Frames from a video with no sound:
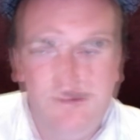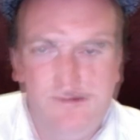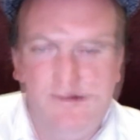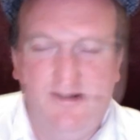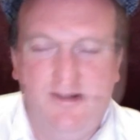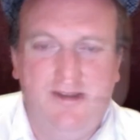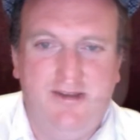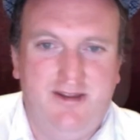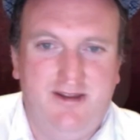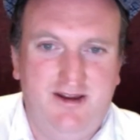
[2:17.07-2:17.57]

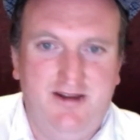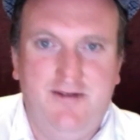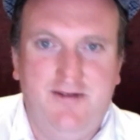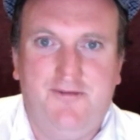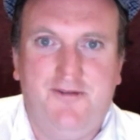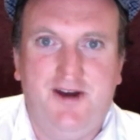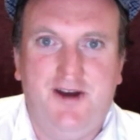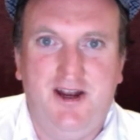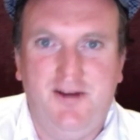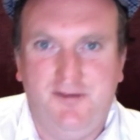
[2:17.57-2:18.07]
They're the
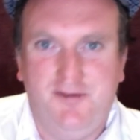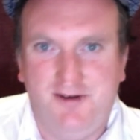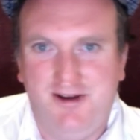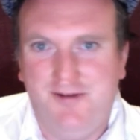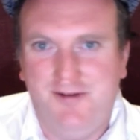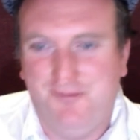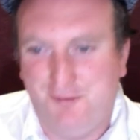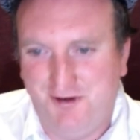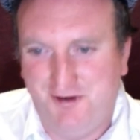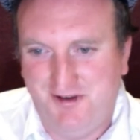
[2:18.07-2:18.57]
favourite
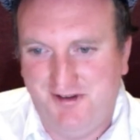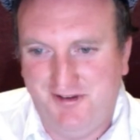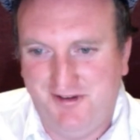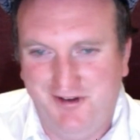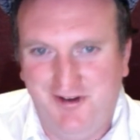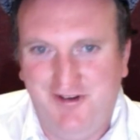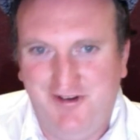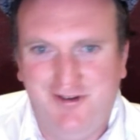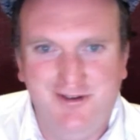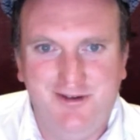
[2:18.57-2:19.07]
every
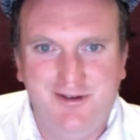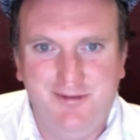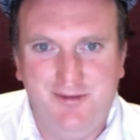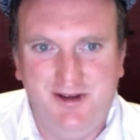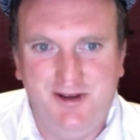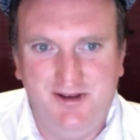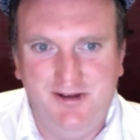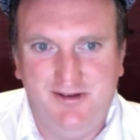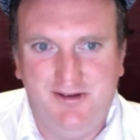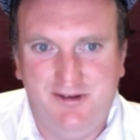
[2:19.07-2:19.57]
season to
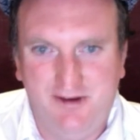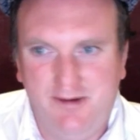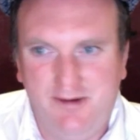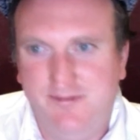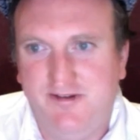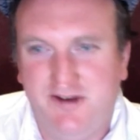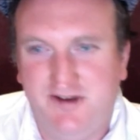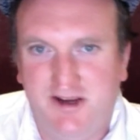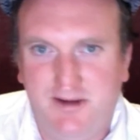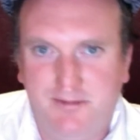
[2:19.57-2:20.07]
be the team
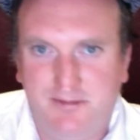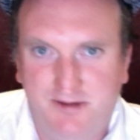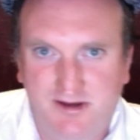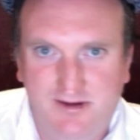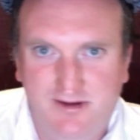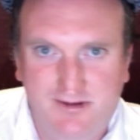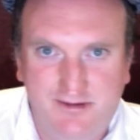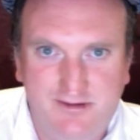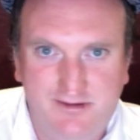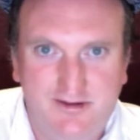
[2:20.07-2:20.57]

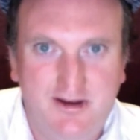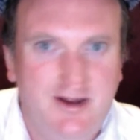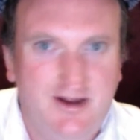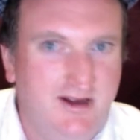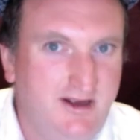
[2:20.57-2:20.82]
champions,